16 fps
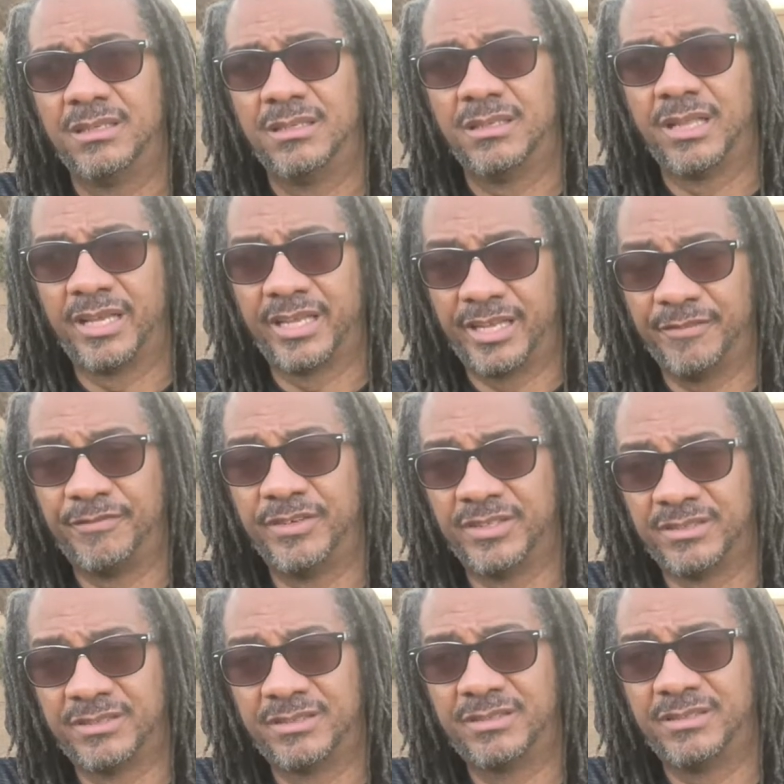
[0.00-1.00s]
like if
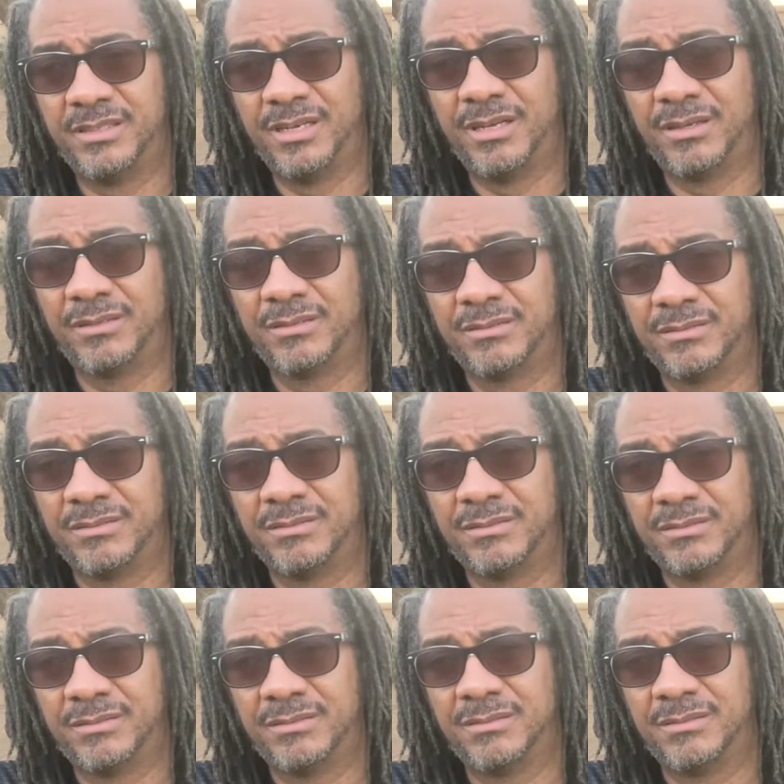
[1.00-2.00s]
it's, you know,
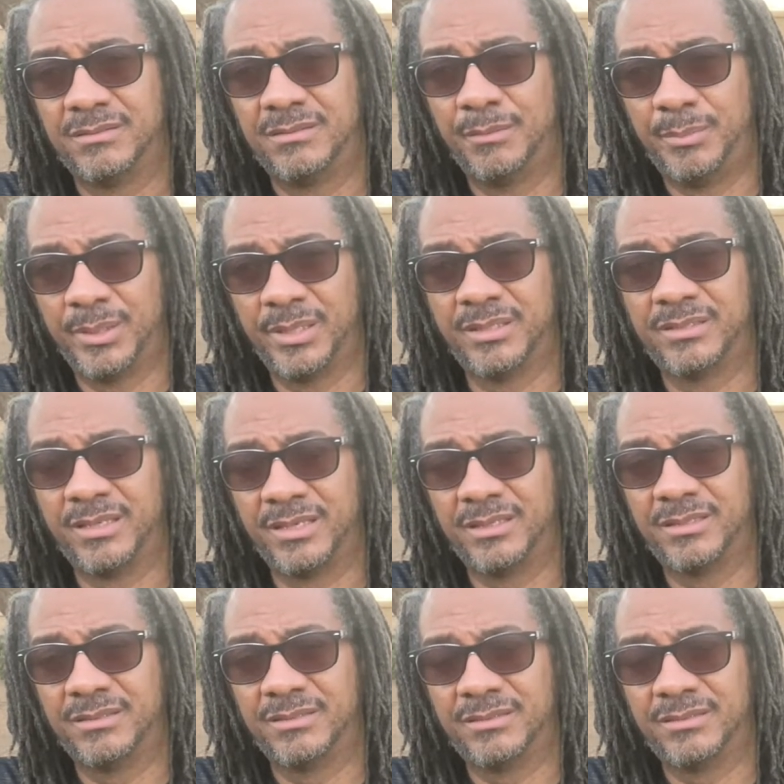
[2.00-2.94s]
debilitated.